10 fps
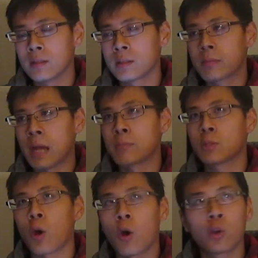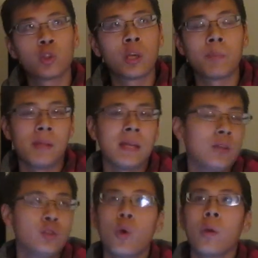Sometimes the hardship and
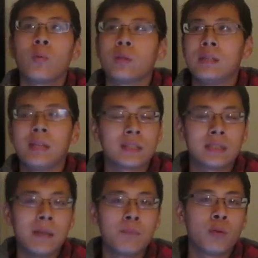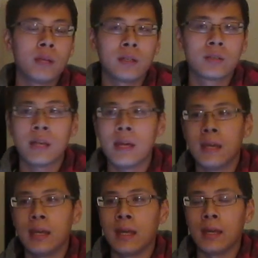not knowing what the next day brings
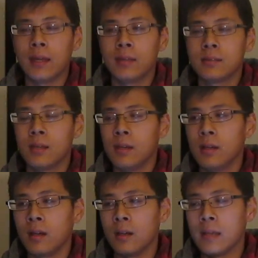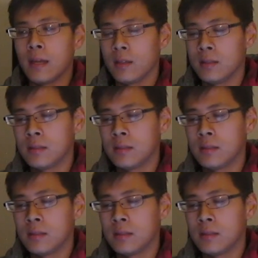and uh, that